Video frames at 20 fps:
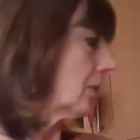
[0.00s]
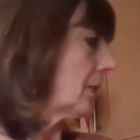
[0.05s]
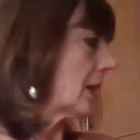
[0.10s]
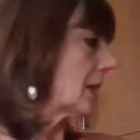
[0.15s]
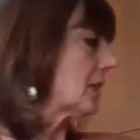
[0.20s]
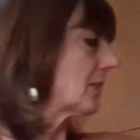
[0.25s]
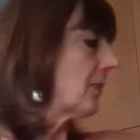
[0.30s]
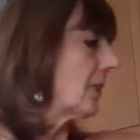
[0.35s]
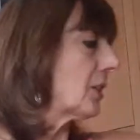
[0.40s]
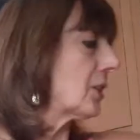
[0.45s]

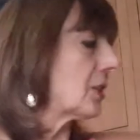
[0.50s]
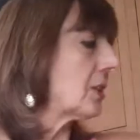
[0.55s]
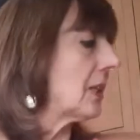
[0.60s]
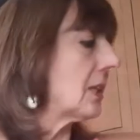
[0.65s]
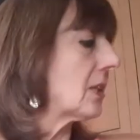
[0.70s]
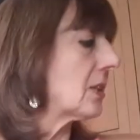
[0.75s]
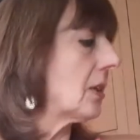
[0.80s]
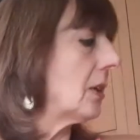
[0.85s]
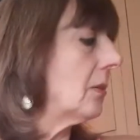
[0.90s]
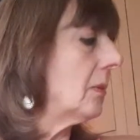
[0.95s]
That's fresh sea
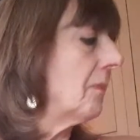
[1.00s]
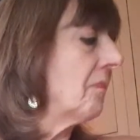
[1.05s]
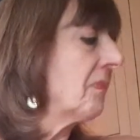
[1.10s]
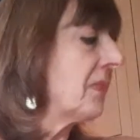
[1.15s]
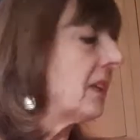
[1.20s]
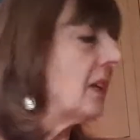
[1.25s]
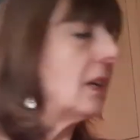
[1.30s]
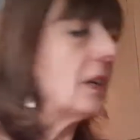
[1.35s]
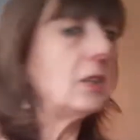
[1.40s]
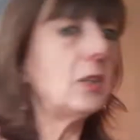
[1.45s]

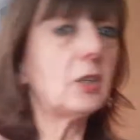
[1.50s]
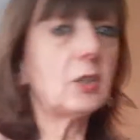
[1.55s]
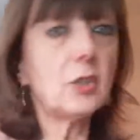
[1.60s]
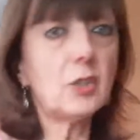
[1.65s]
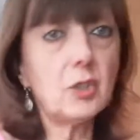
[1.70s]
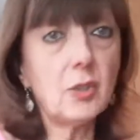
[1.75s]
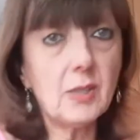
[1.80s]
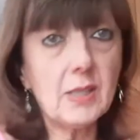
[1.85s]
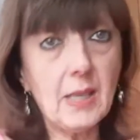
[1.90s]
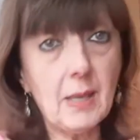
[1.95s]
salt. You could
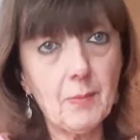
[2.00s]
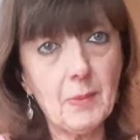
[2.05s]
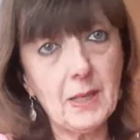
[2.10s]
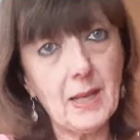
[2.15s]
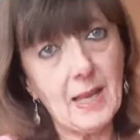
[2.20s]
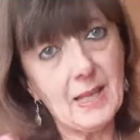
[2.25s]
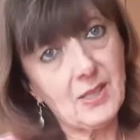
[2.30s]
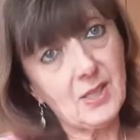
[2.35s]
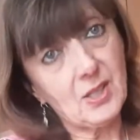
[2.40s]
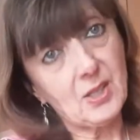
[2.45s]
use
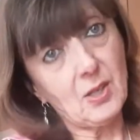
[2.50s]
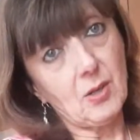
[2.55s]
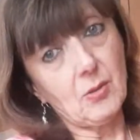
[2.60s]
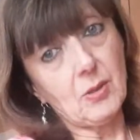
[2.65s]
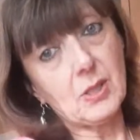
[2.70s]
Himalayan salt.